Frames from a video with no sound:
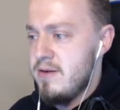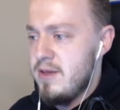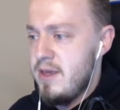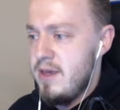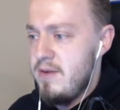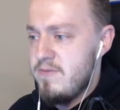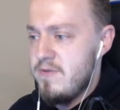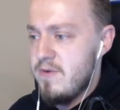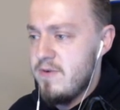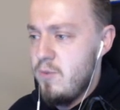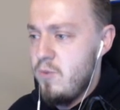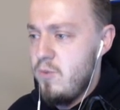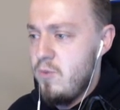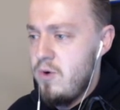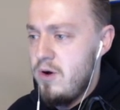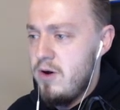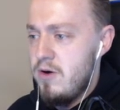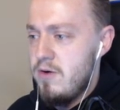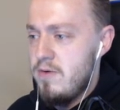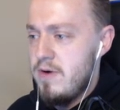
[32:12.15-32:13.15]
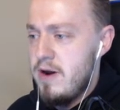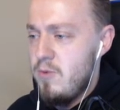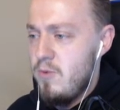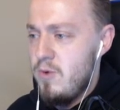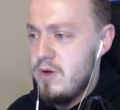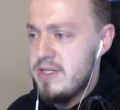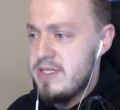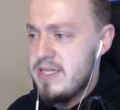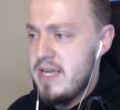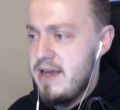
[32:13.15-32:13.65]
Came from route
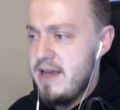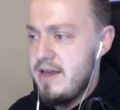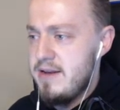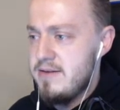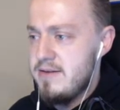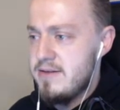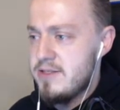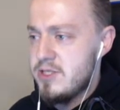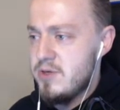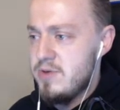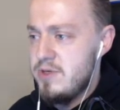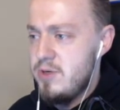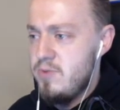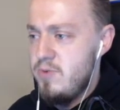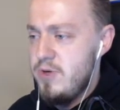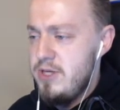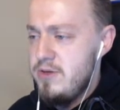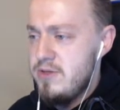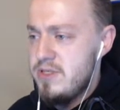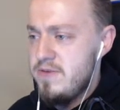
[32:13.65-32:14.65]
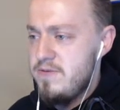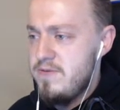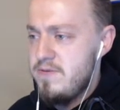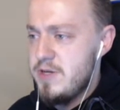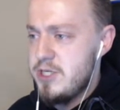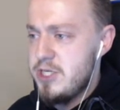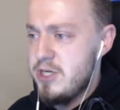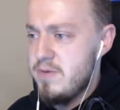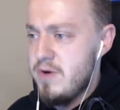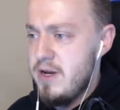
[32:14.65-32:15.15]
110, so did we use a
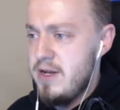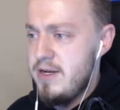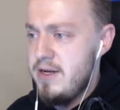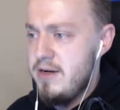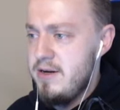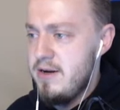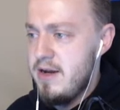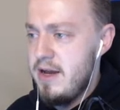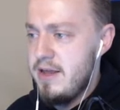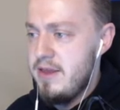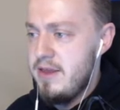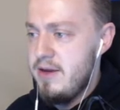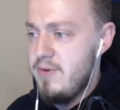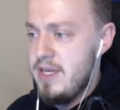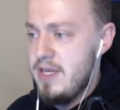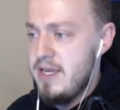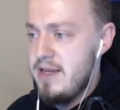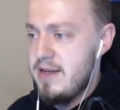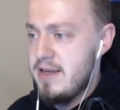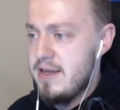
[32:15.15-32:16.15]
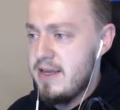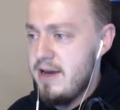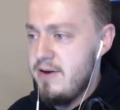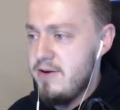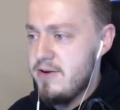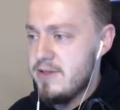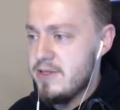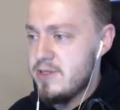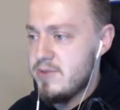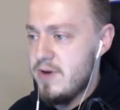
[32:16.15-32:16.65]
fishing rod here? I think we get an
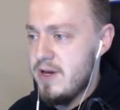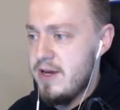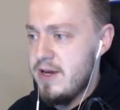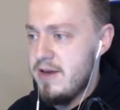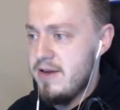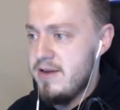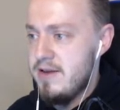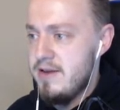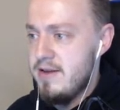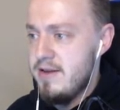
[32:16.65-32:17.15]
encounter this way.